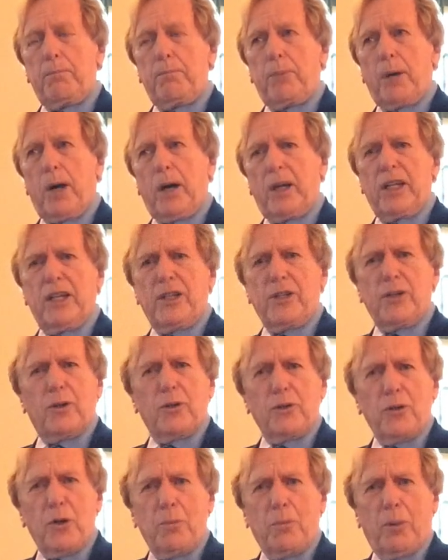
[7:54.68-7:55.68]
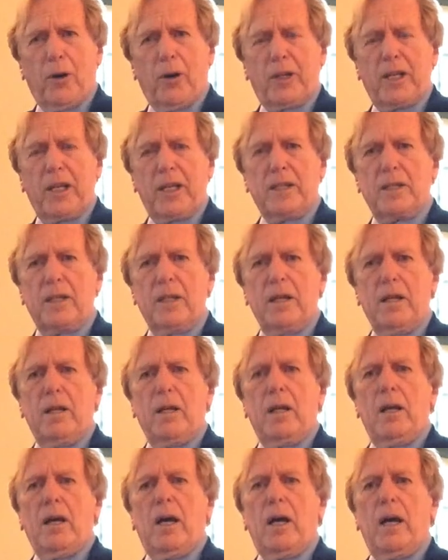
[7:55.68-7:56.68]
pocket or no pocket.
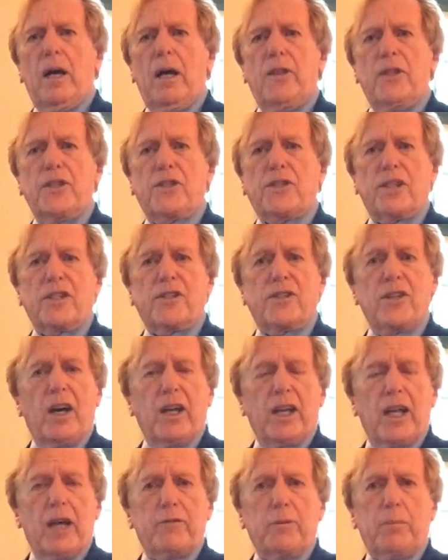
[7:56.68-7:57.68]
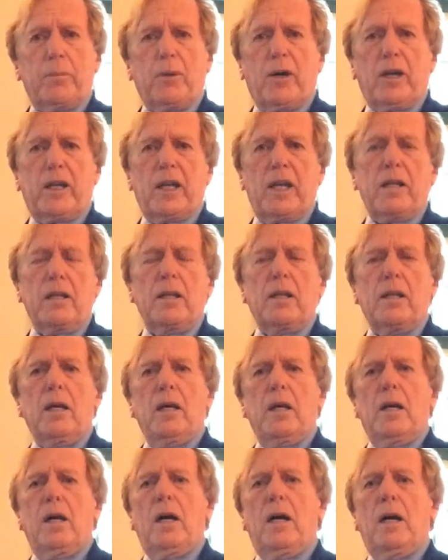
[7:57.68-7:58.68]
Uh, this does not have a pocket.
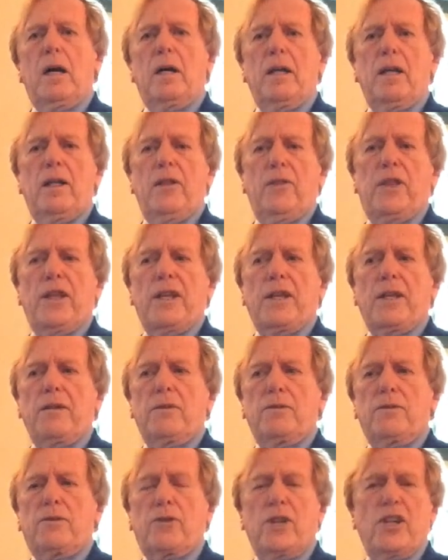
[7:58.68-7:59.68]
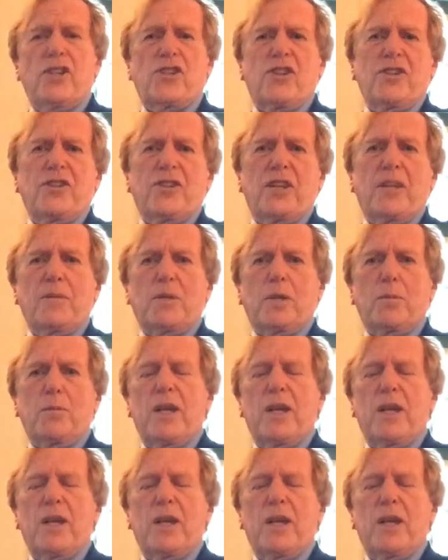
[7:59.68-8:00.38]
Uh, the tradition seems to